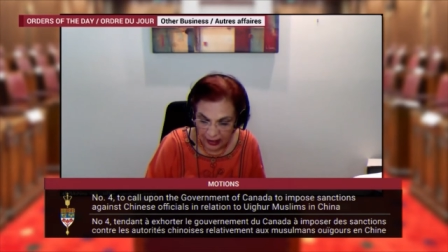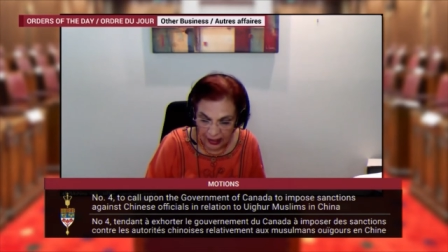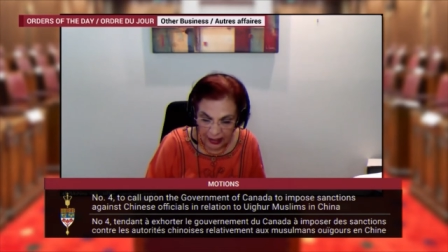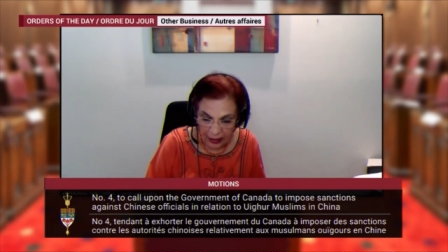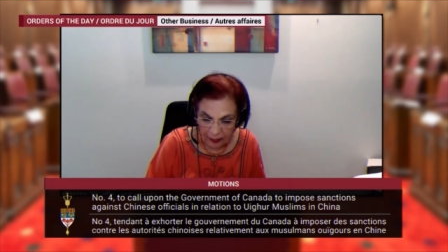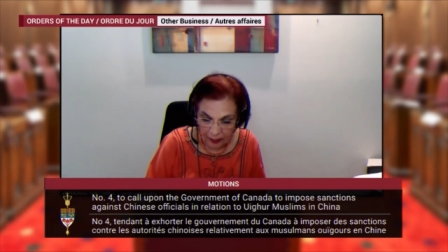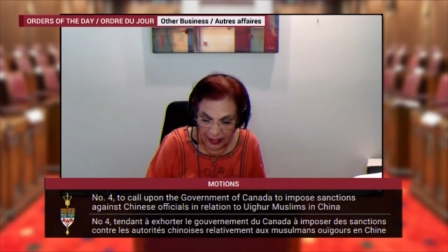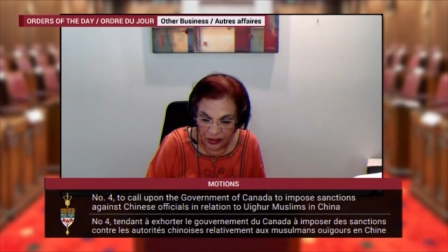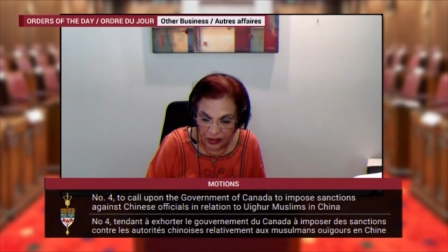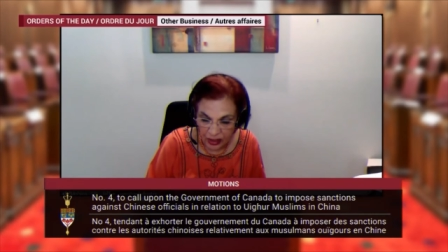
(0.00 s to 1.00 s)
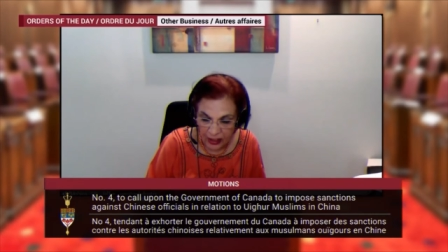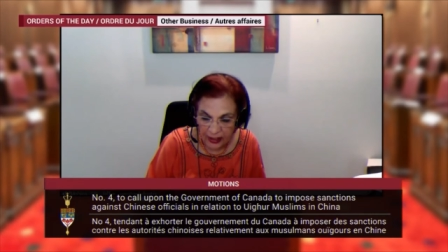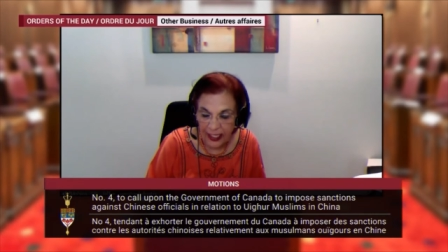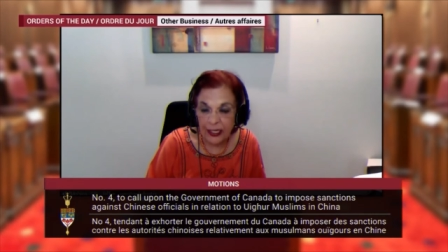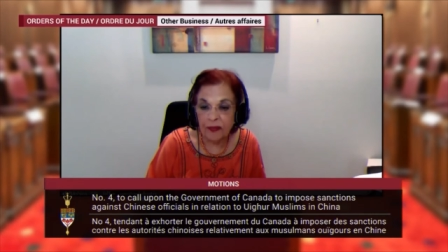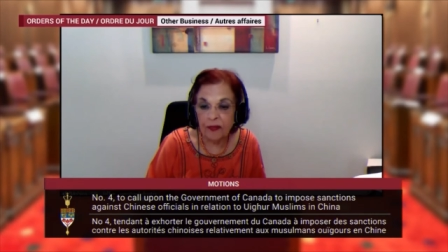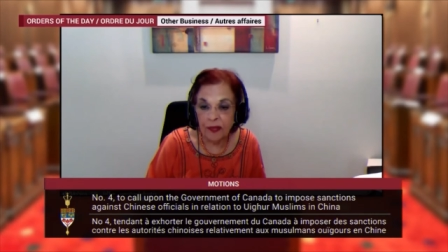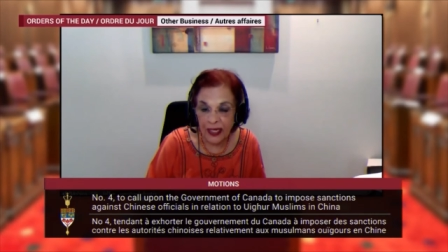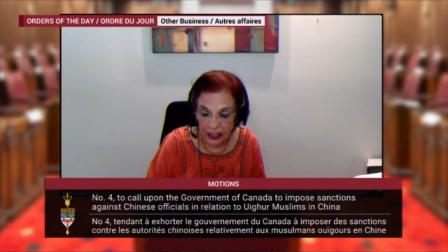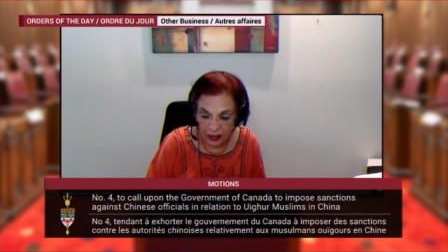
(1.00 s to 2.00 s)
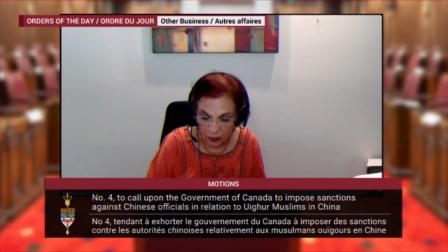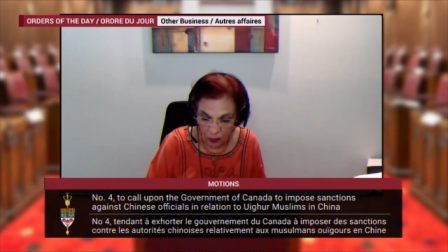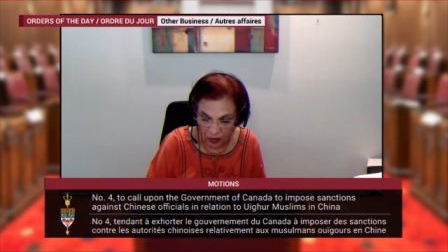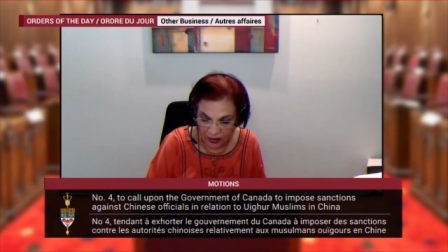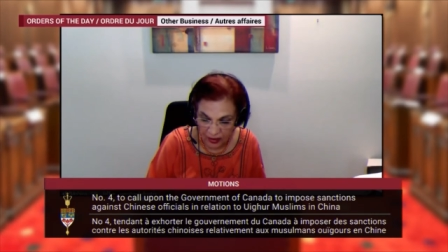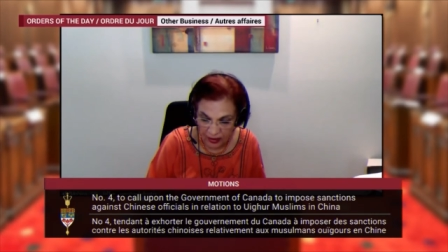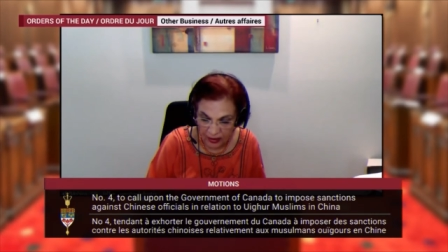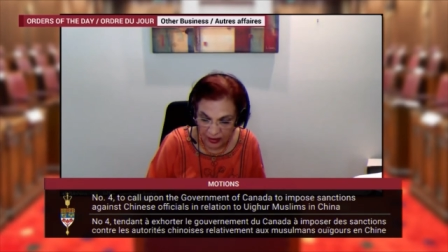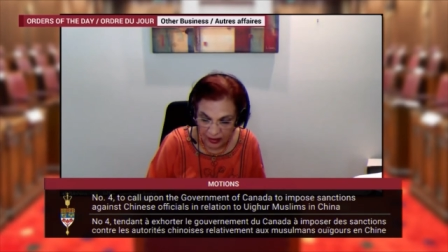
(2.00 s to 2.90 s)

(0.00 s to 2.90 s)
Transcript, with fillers: in a passionate and pained voice.